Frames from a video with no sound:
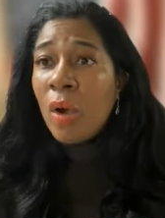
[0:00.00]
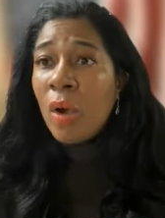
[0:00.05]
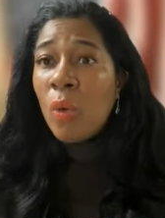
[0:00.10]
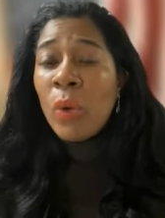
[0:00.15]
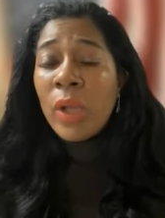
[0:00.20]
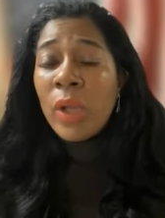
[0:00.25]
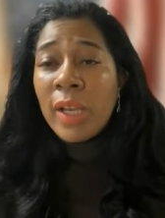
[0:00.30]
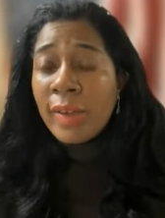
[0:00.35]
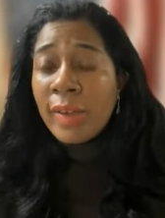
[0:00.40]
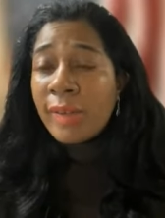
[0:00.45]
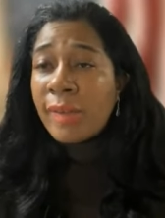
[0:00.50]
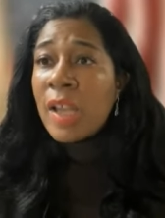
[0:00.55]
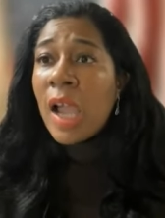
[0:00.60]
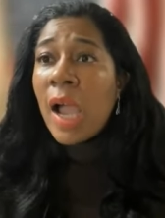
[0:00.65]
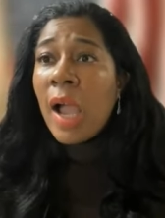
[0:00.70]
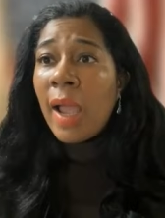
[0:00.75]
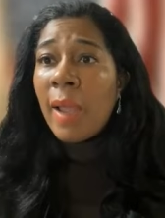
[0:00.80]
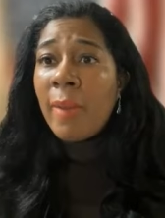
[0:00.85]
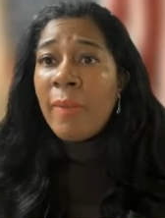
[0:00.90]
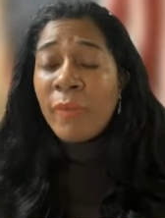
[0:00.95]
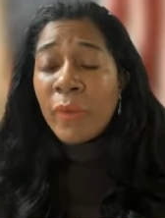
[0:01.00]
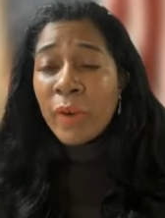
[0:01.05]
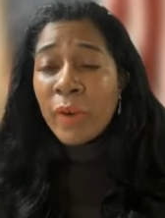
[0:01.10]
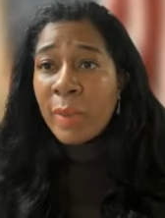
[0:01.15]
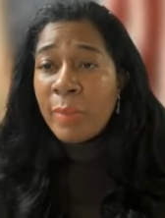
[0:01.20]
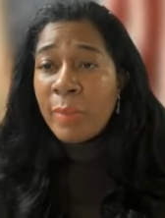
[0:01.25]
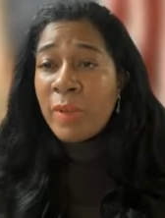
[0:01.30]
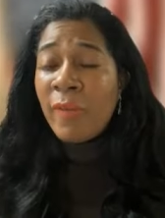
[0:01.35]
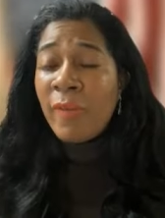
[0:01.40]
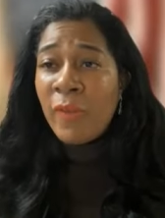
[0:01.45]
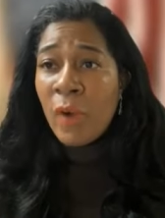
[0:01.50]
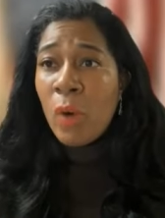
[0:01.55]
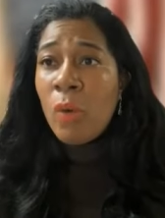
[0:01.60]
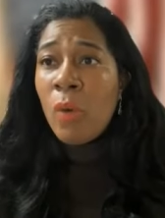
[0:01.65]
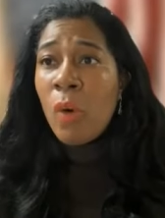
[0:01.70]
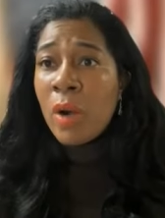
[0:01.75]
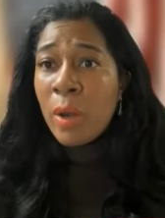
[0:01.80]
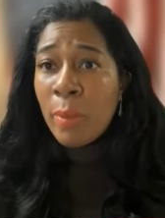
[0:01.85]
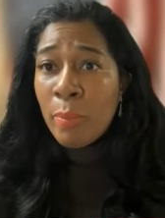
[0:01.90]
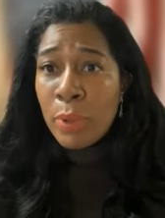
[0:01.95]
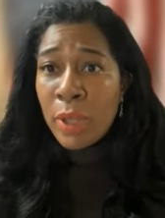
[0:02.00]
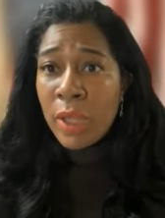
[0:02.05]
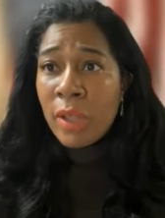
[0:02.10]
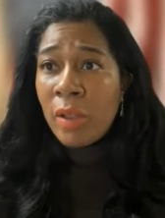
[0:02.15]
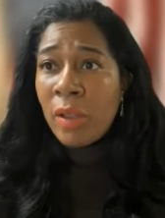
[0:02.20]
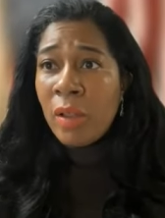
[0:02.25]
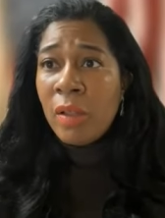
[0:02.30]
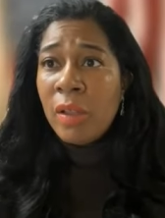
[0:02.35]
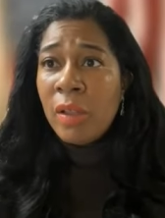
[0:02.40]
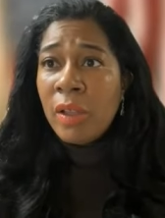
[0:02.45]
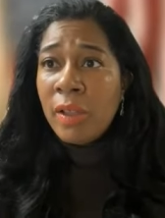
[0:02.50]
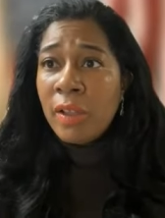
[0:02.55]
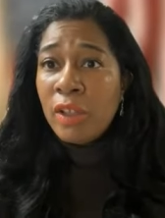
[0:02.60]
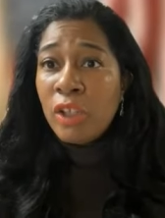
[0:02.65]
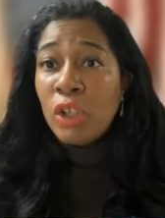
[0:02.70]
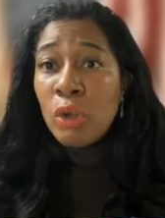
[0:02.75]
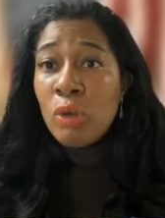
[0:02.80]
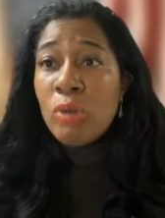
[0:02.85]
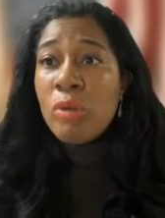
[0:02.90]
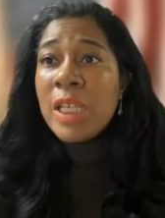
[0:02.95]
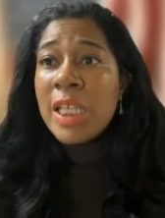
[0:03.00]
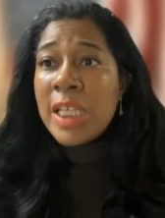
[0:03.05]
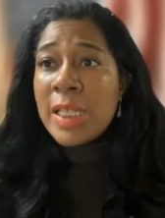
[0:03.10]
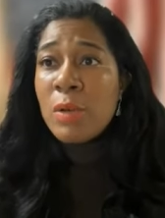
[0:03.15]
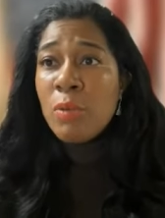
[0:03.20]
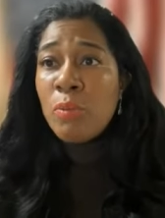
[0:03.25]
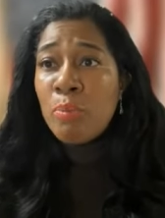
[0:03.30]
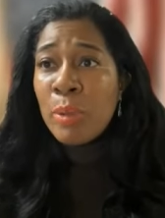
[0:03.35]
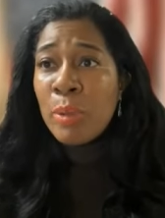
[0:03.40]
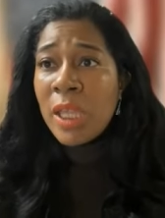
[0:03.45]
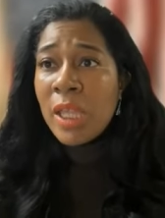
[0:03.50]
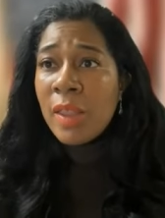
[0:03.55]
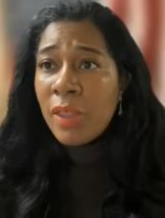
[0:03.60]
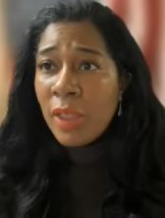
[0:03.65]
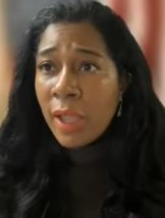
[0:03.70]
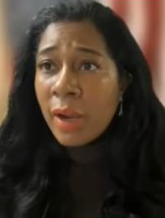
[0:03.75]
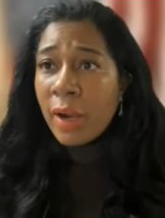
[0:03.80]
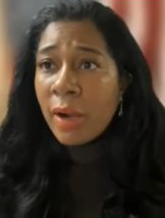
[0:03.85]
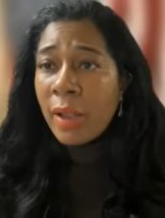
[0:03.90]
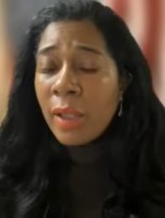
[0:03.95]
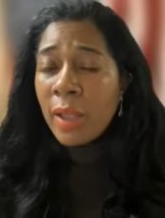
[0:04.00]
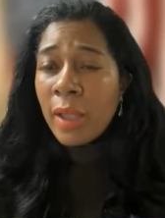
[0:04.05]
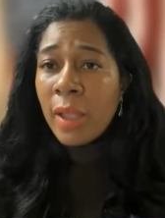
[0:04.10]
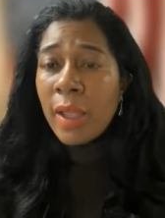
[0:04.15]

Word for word: when it's time for them to vote on a bill. You need to be there.